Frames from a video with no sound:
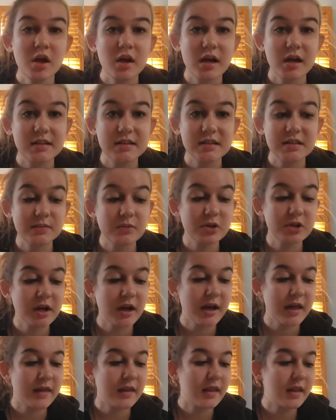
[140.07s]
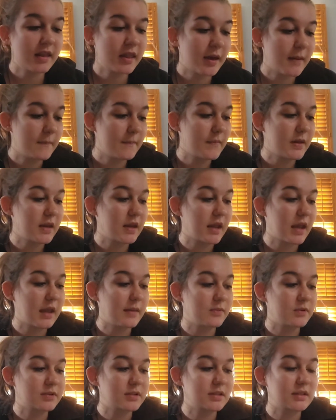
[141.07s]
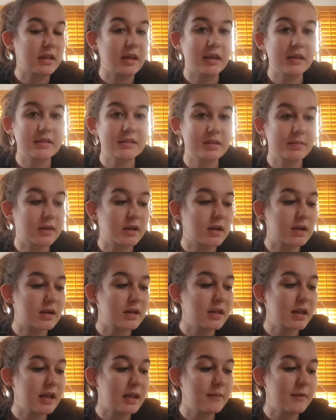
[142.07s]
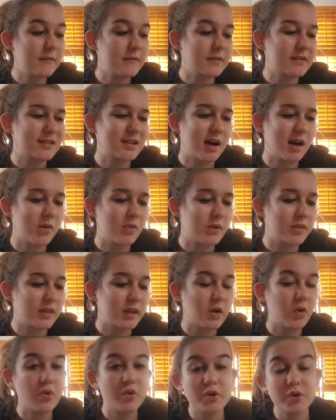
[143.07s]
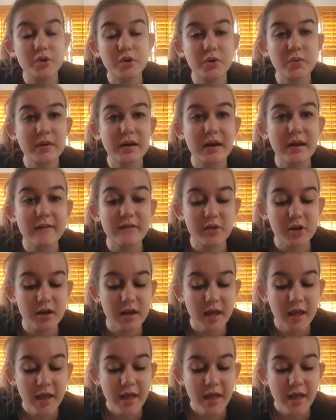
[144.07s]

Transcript: customer and them being able to like submit a claim if it's not what they ordered or whatever.